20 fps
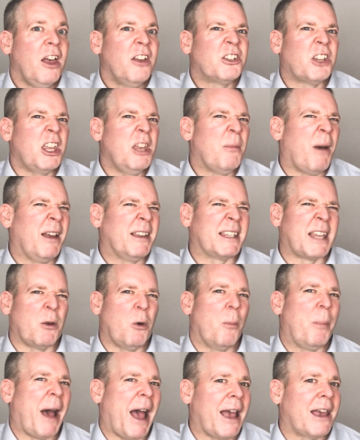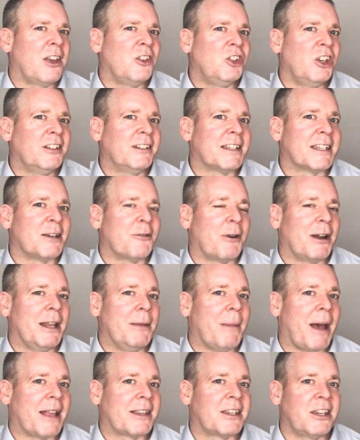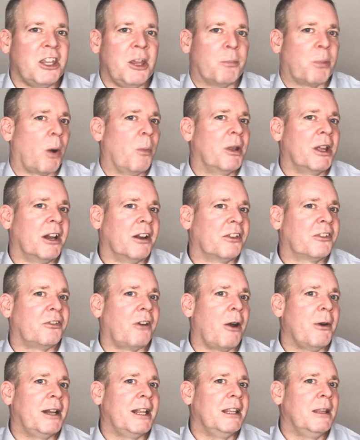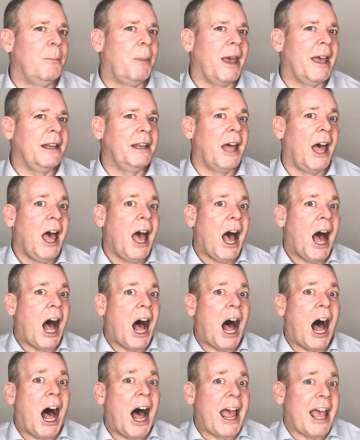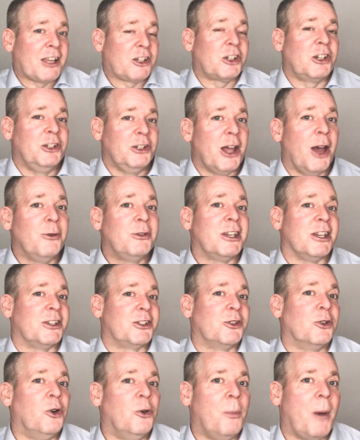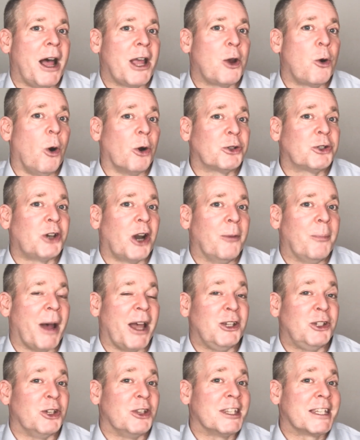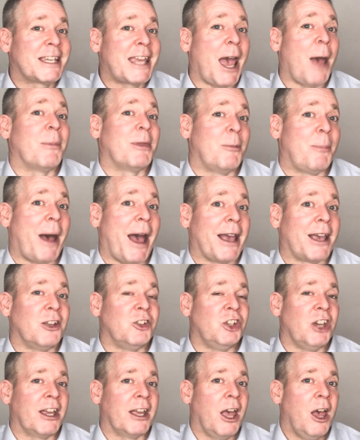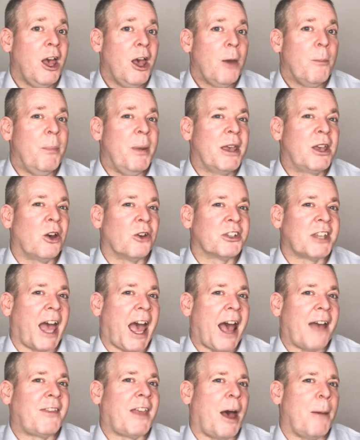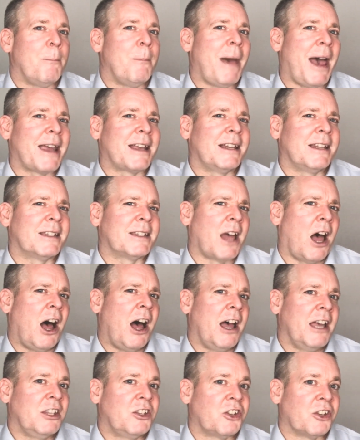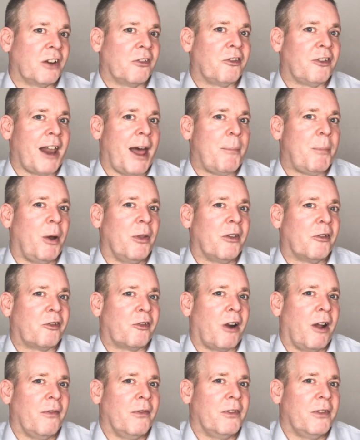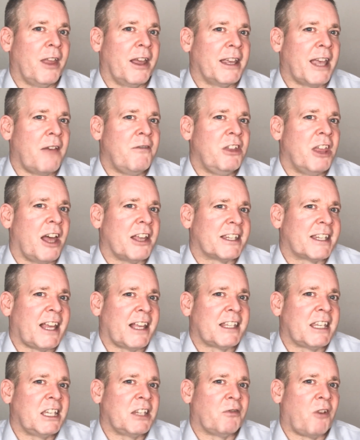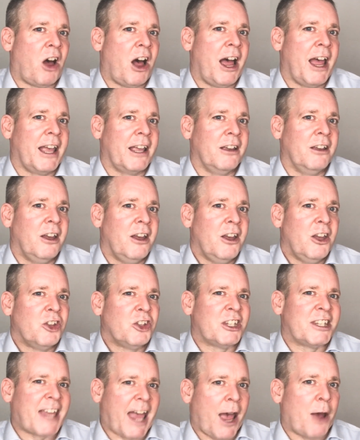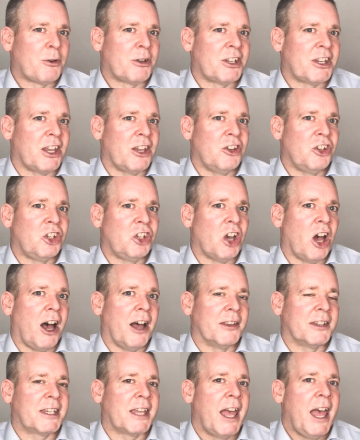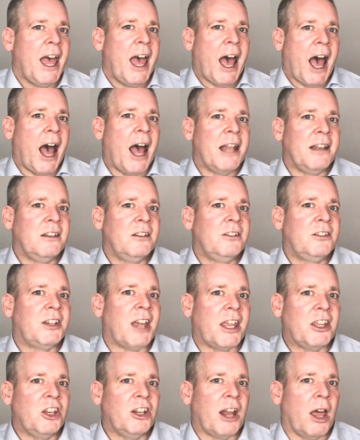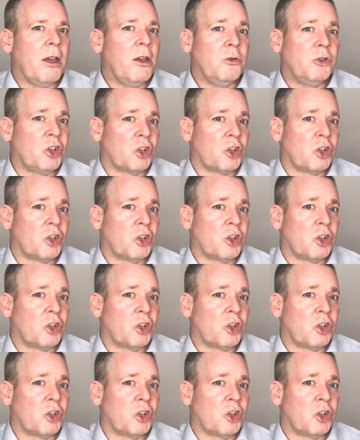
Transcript: So you might say, well, packaging, does it really matter? You're probably going to throw it in the bin. I actually noticed all my Quattro patients kept the packaging because it had that magnetized sort of flap on the front that gave you that satisfying sound as it shut, and it was